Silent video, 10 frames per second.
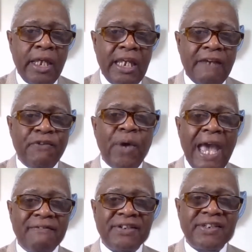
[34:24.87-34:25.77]
If you
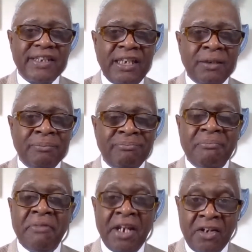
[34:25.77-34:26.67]
haven't seen them,
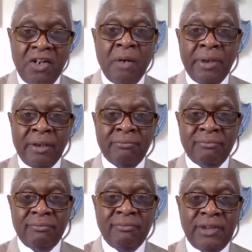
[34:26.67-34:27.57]
they're coming.
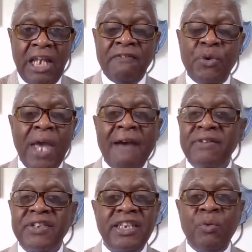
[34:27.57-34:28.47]
If you
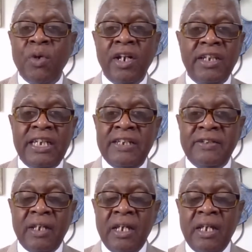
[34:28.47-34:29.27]
haven't seen one of these